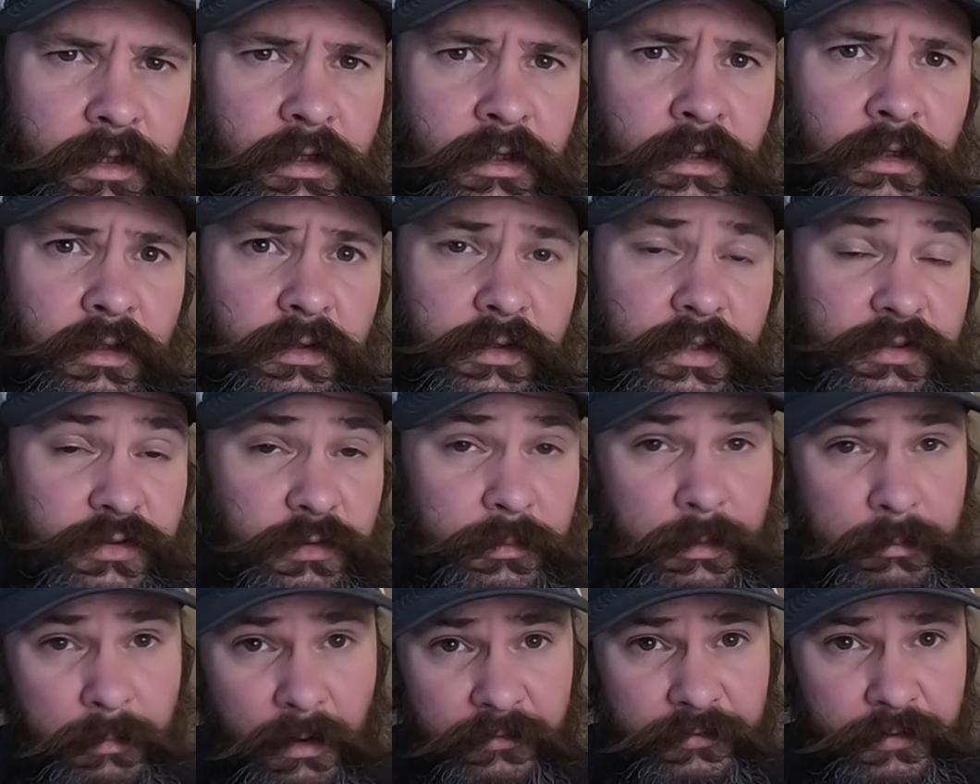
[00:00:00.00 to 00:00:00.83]
This will
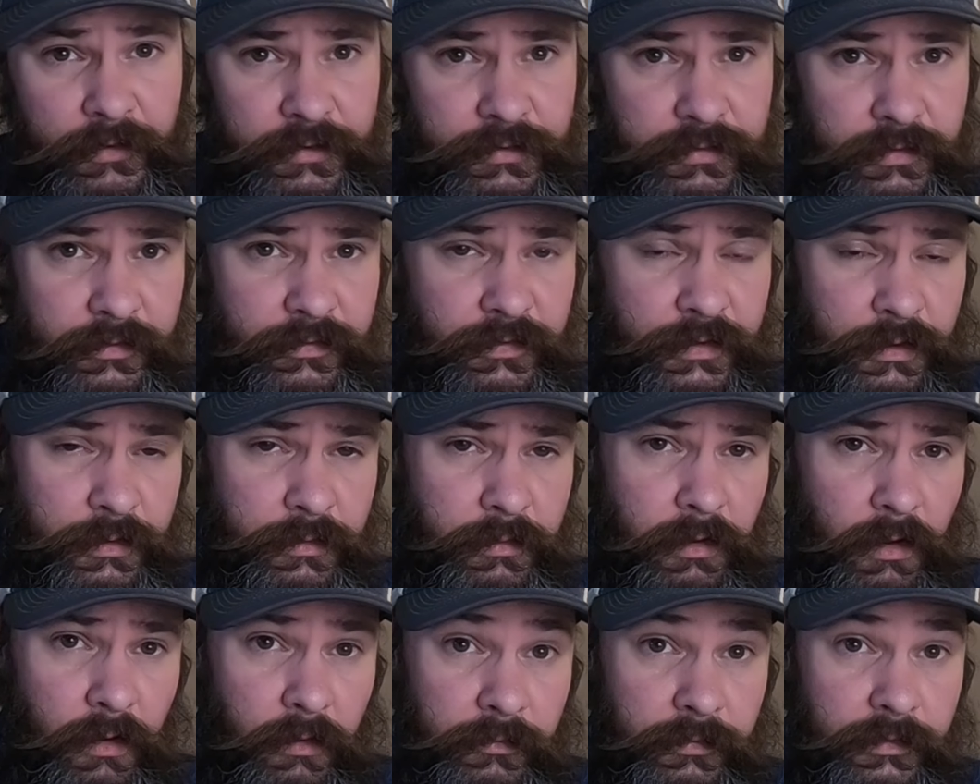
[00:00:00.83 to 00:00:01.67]
be my first
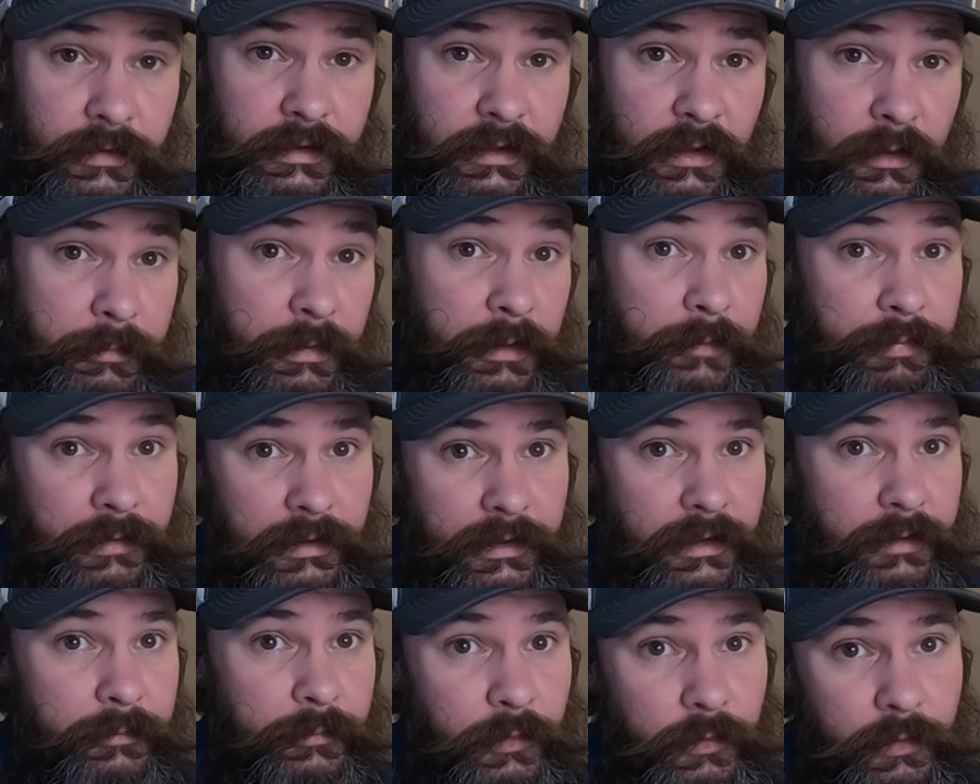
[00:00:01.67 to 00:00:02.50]
review. Hopefully there'll be
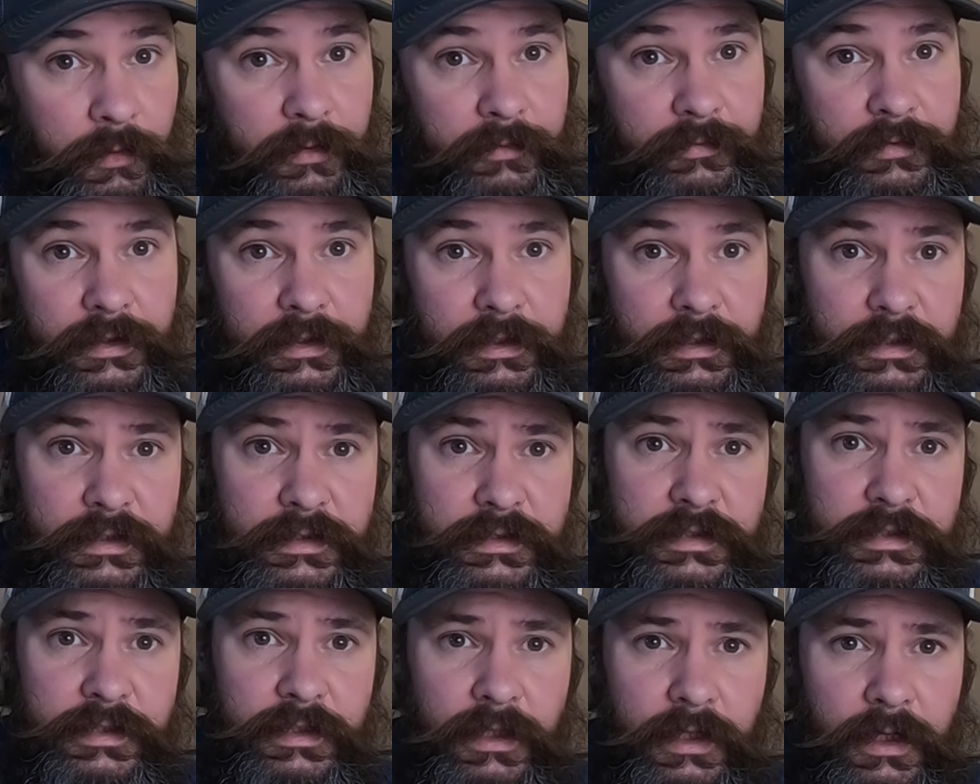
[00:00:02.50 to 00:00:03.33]
plenty more of
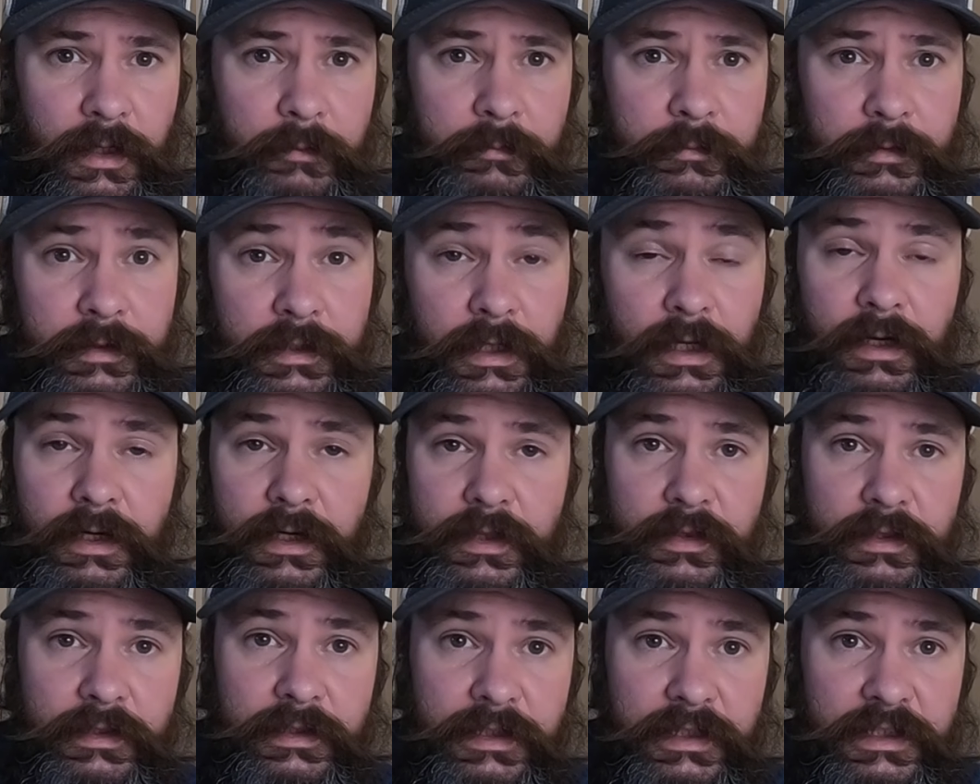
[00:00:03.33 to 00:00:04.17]
these. Down
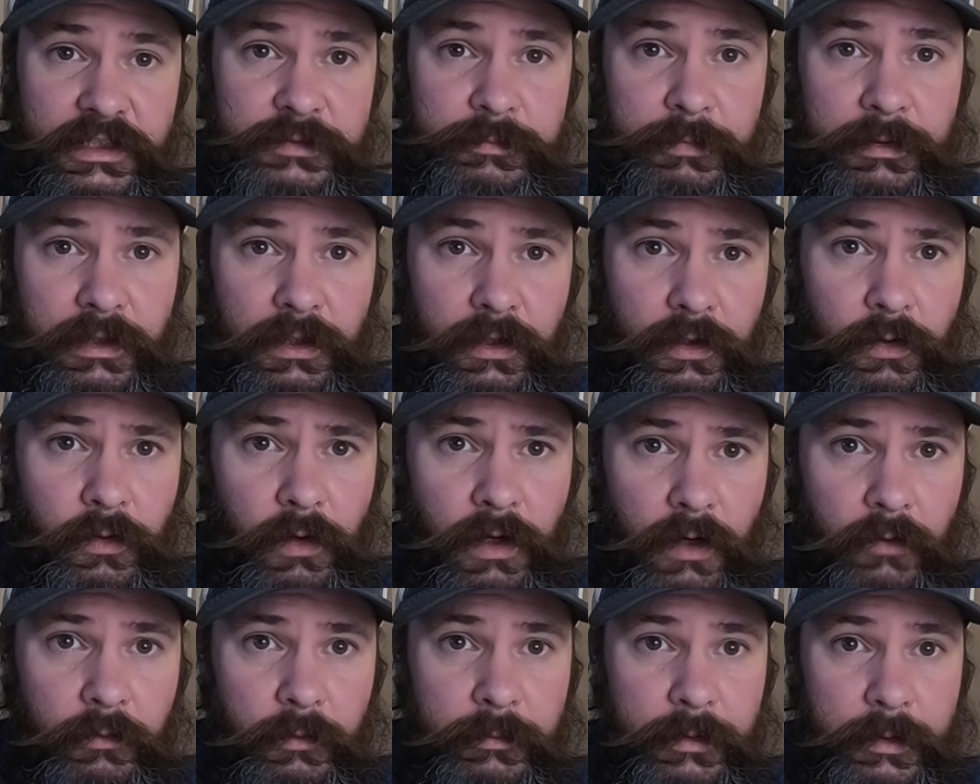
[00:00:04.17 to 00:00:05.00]
in the links below,
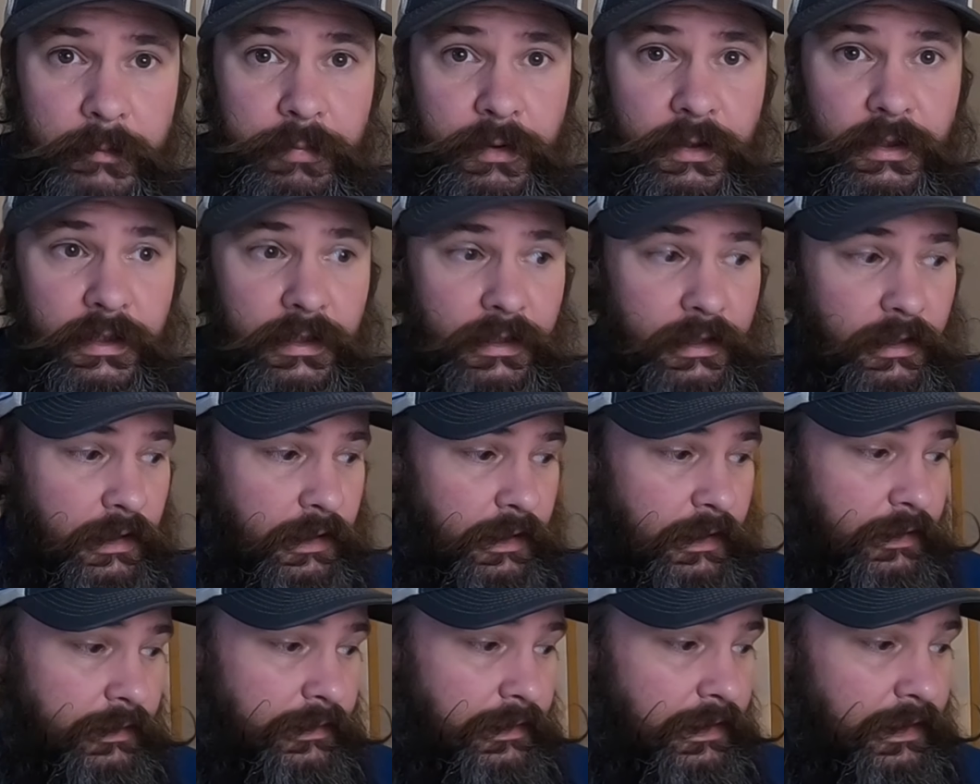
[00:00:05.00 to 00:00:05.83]
I will be putting
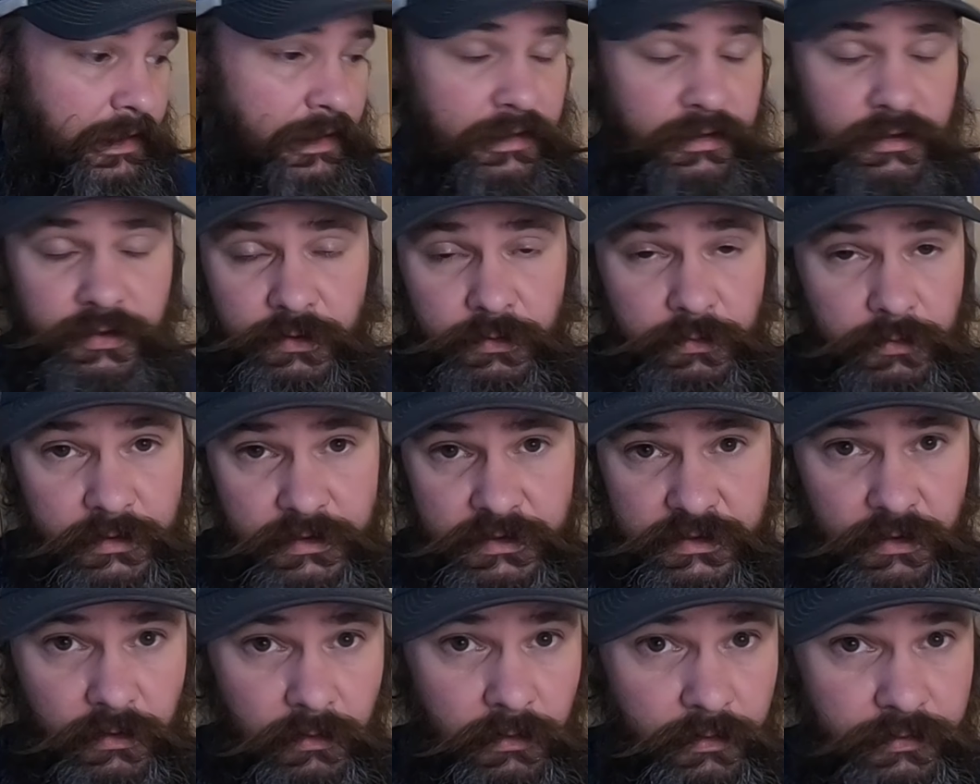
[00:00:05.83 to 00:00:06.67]
a link to the
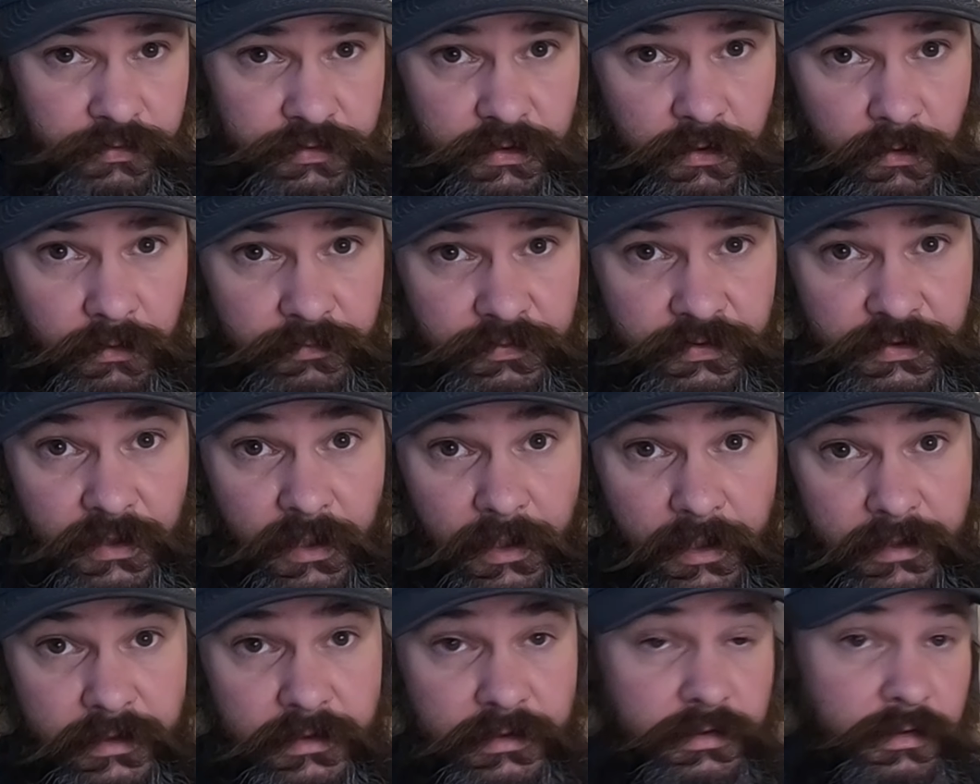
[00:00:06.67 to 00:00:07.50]
Solo Stove
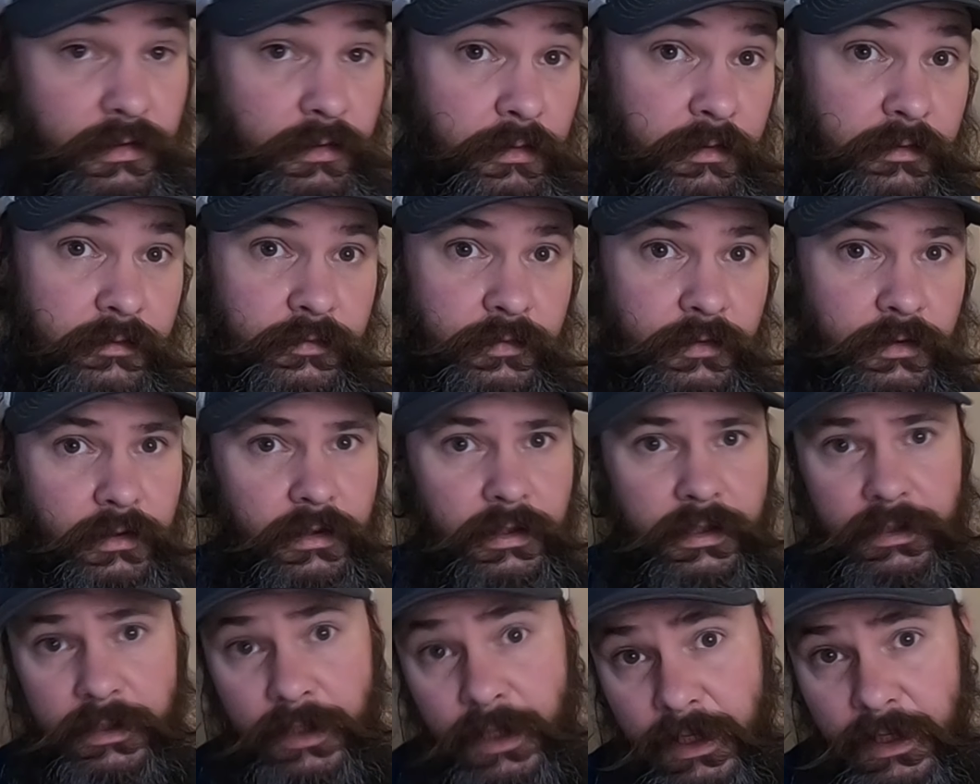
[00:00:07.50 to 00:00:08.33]
site, so if you're
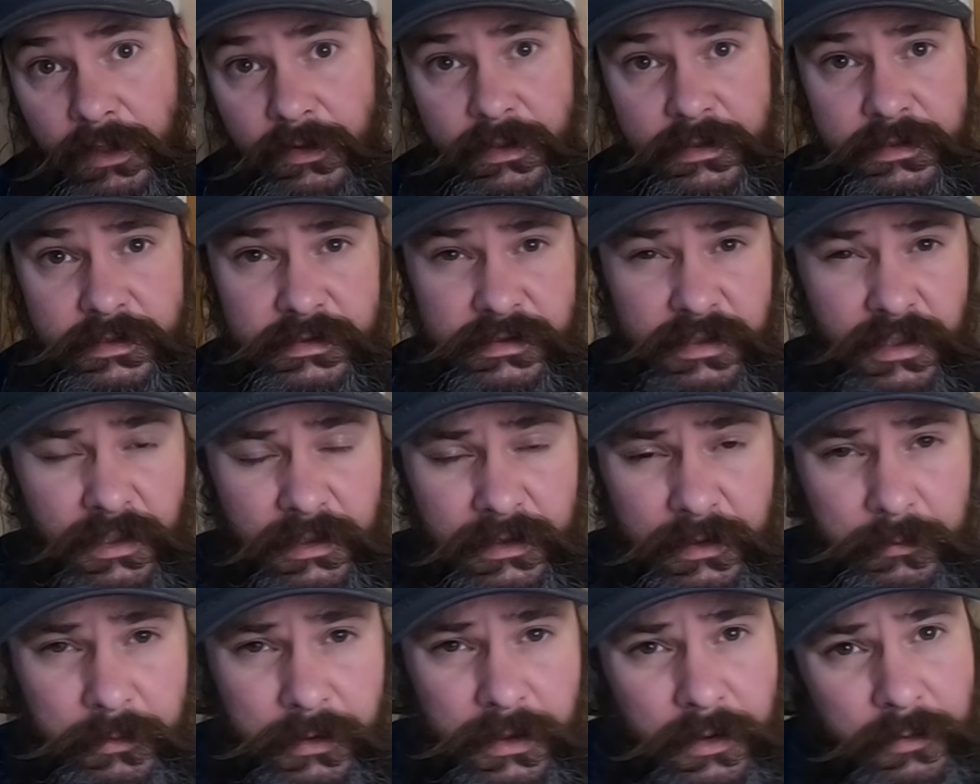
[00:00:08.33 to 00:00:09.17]
like, hey, that's
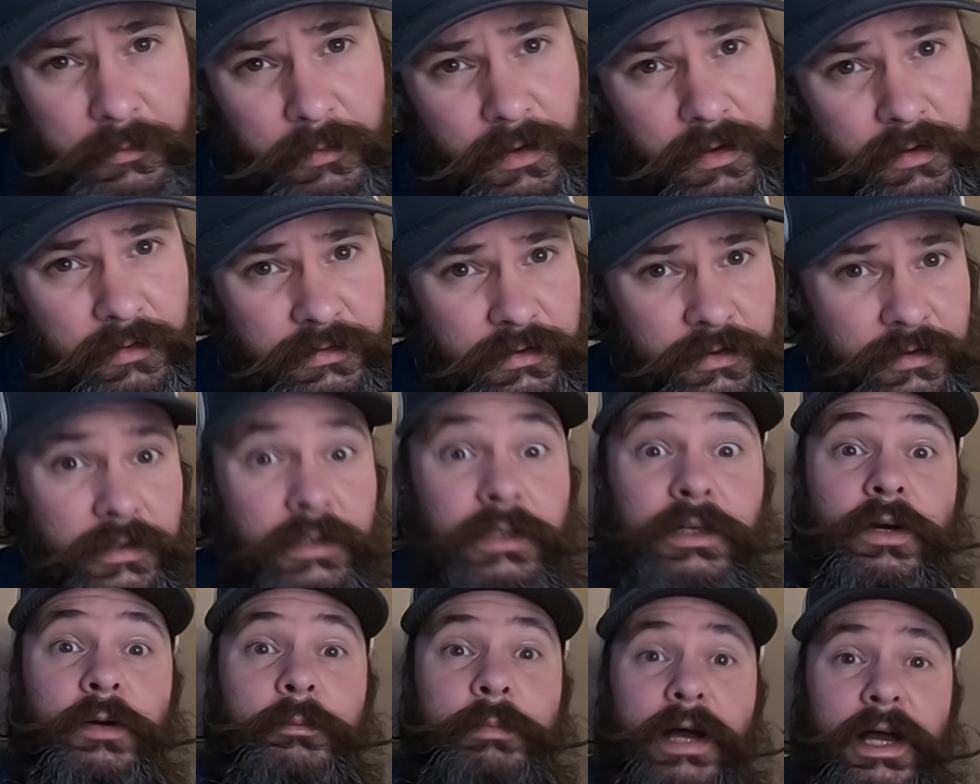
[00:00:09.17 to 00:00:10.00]
exactly what I want, you
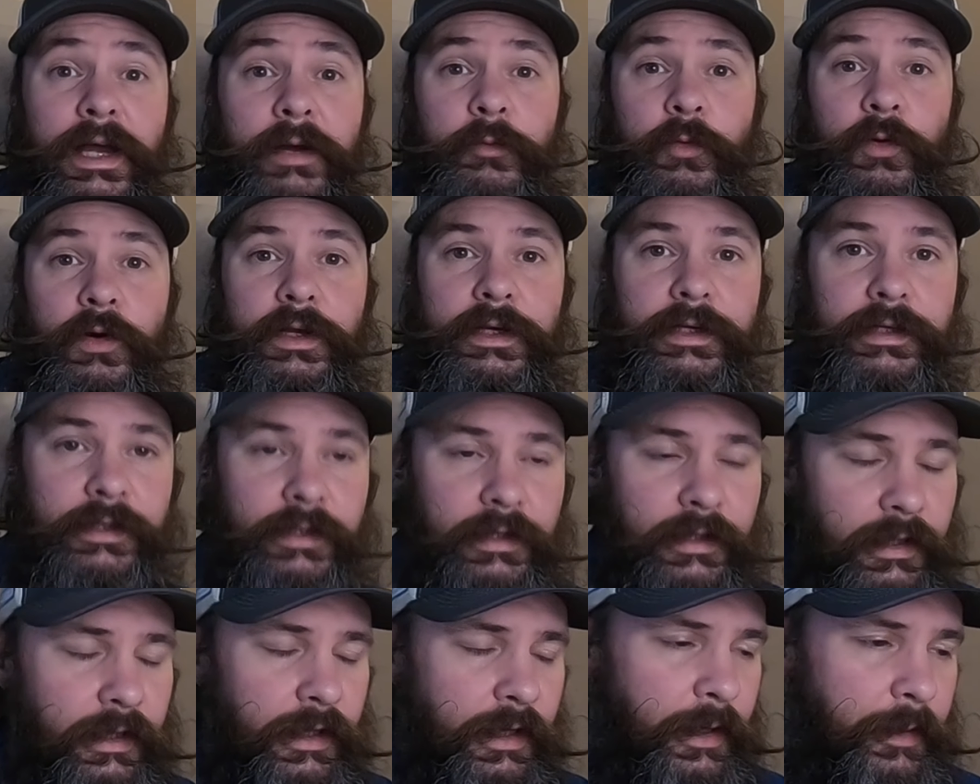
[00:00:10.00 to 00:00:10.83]
can go buy
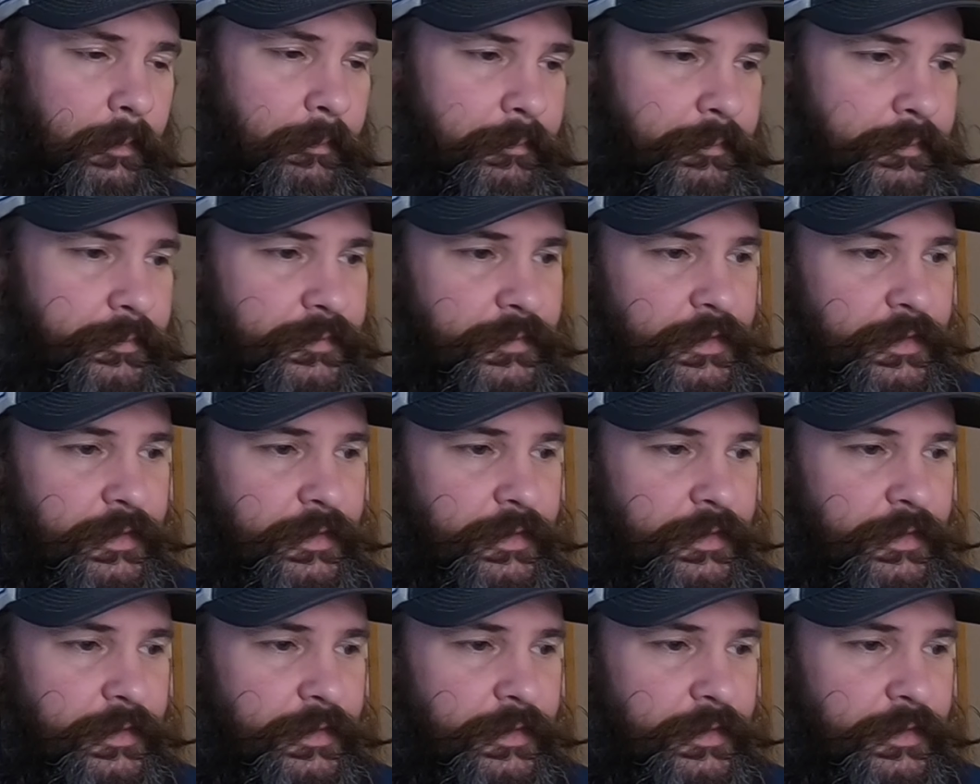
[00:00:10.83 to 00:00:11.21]
one.